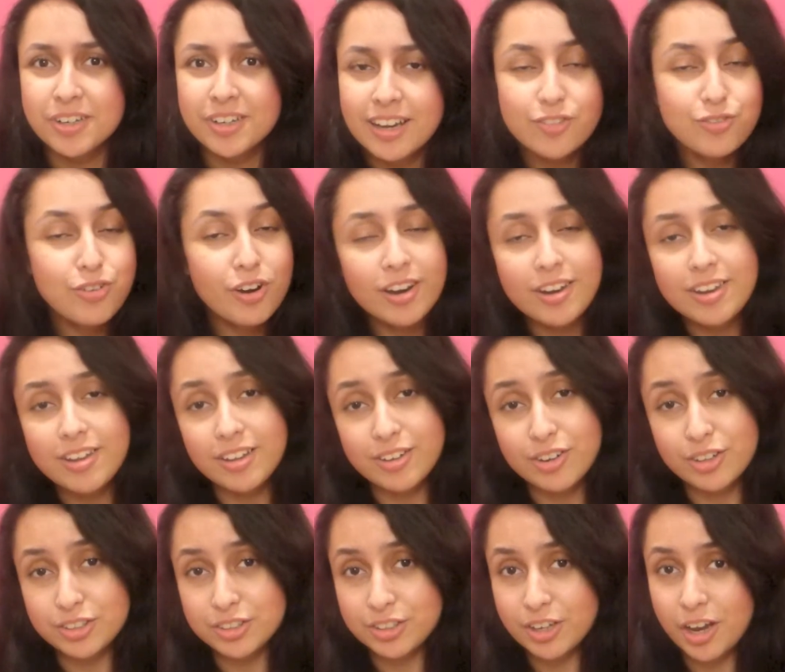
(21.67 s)
And finally I
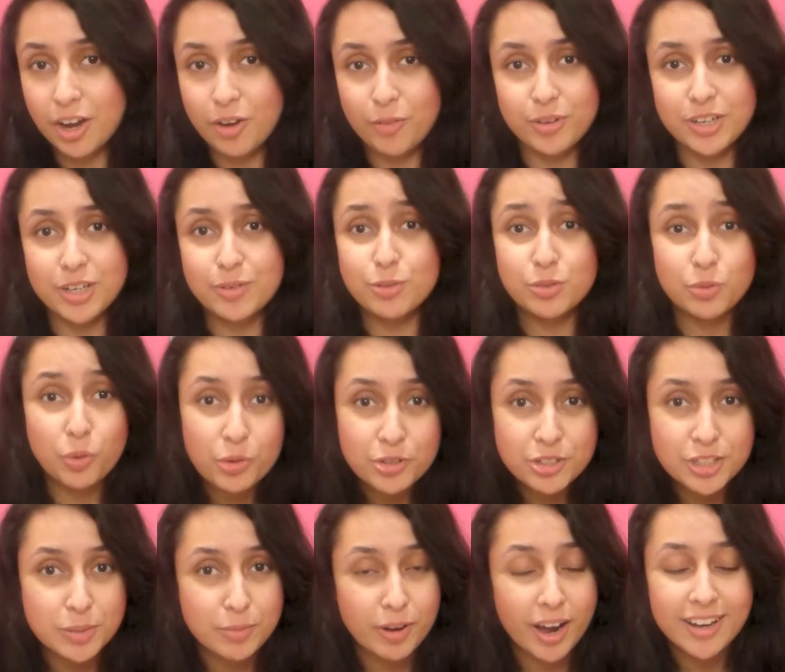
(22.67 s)
got to go and it was
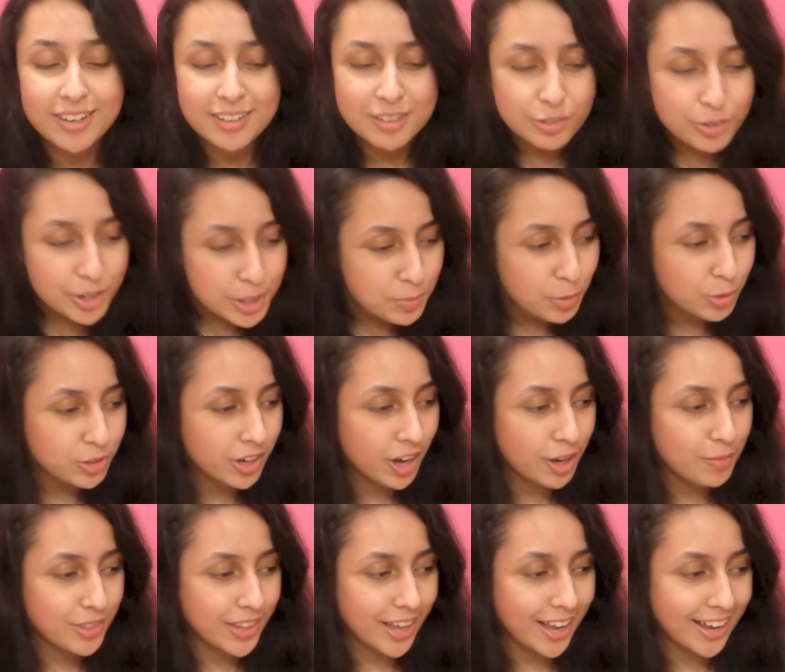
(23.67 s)
awesome, I had an incredible
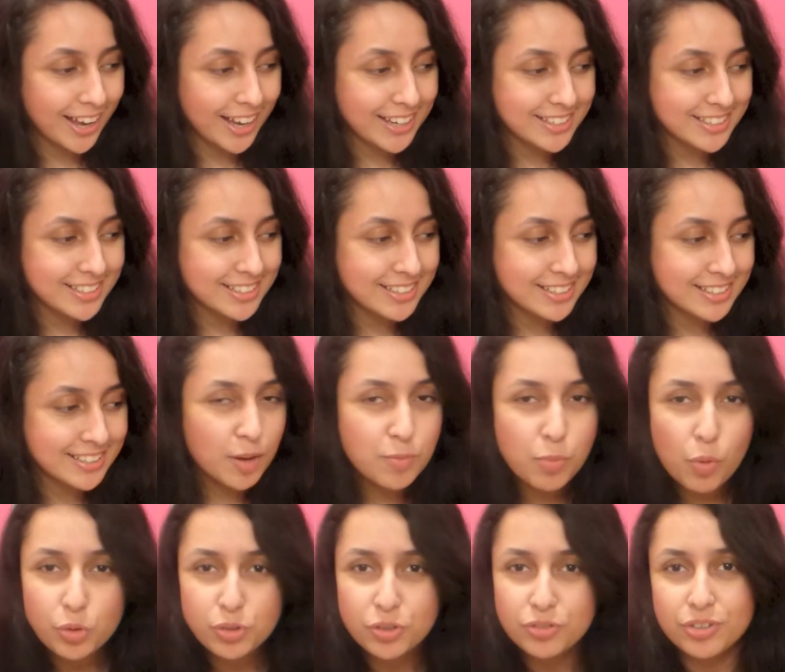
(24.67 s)
time there and I
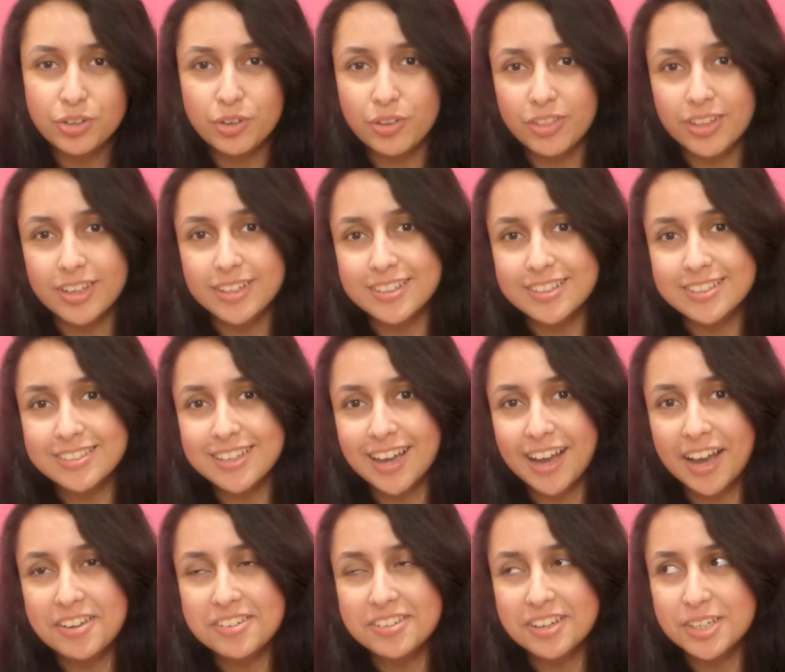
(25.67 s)
bought a few things,
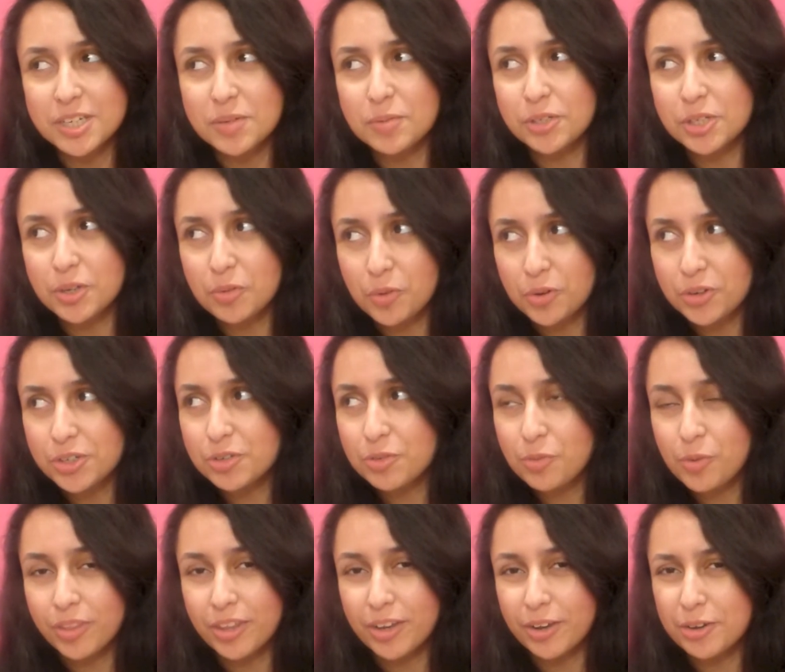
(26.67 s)
as anybody would
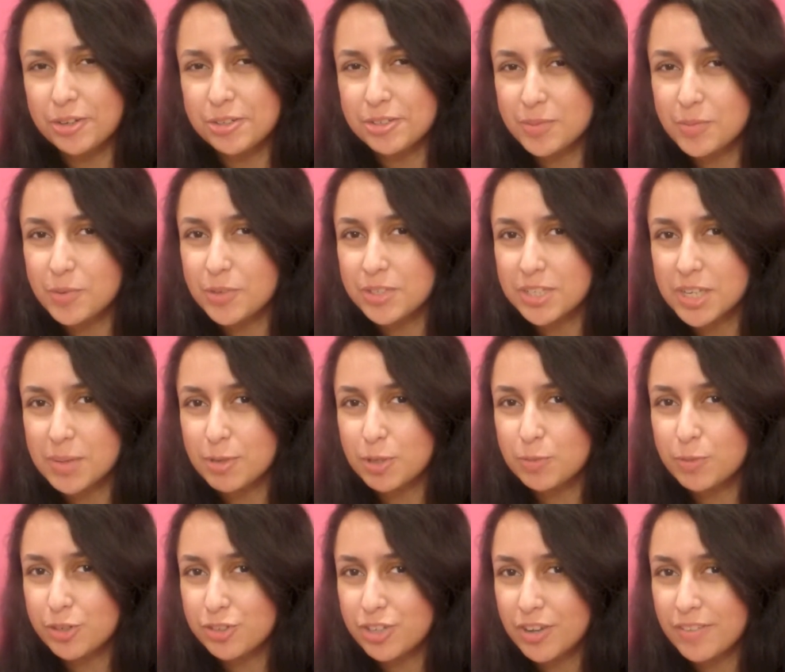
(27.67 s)
when they go to a museum,
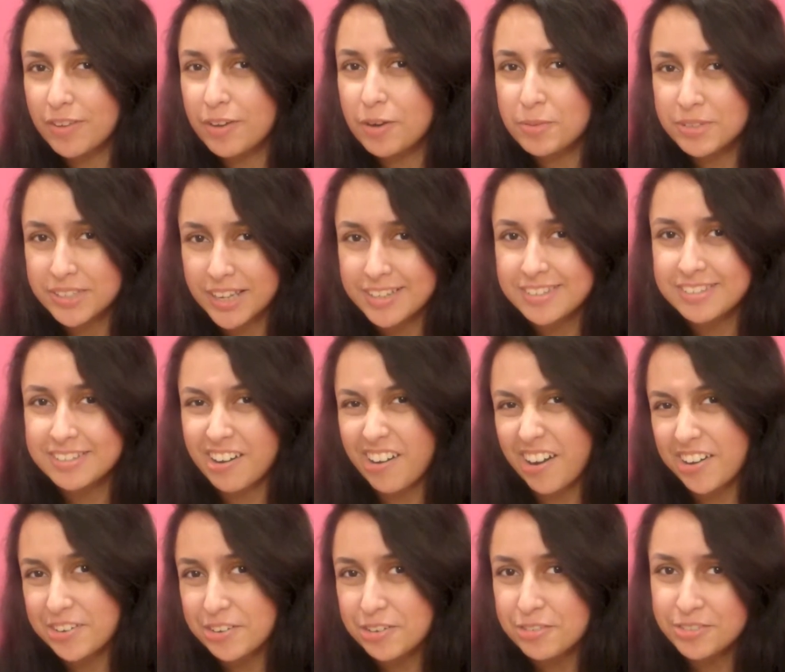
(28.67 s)
especially if they're obsessed
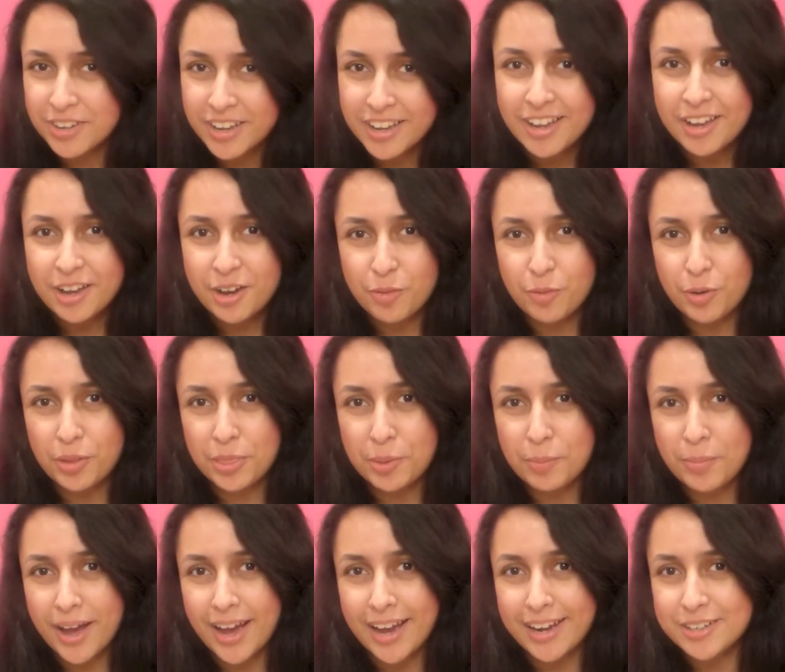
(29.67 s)
kind of with the
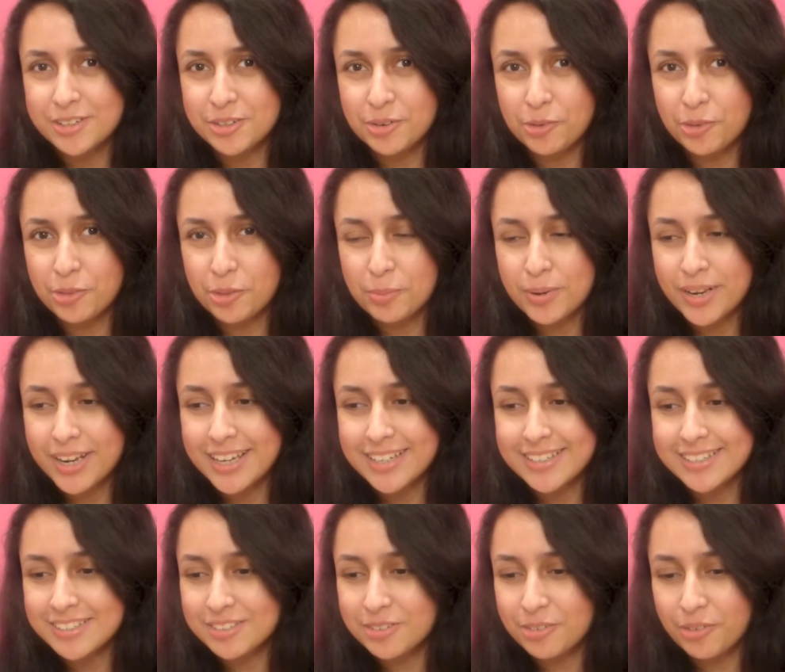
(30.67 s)
band or the
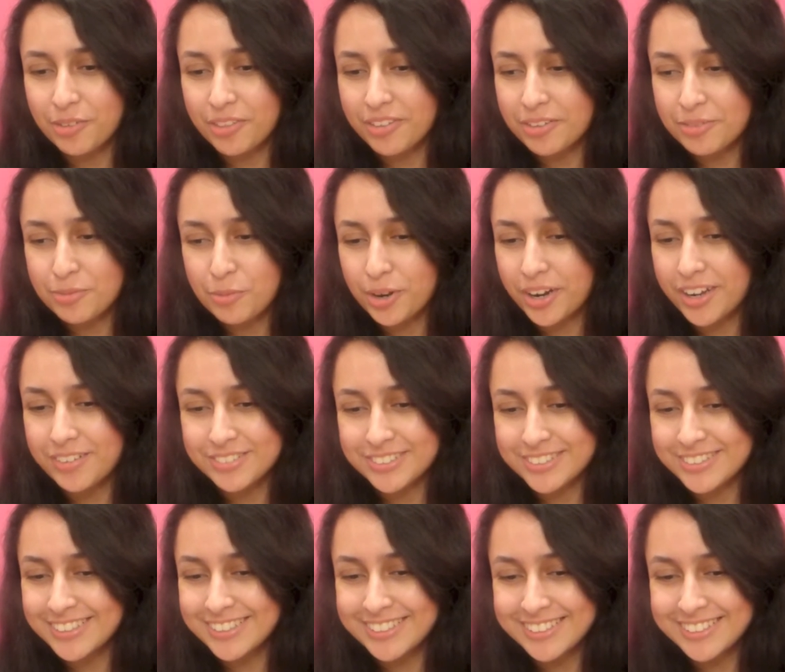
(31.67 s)
place or the whatever.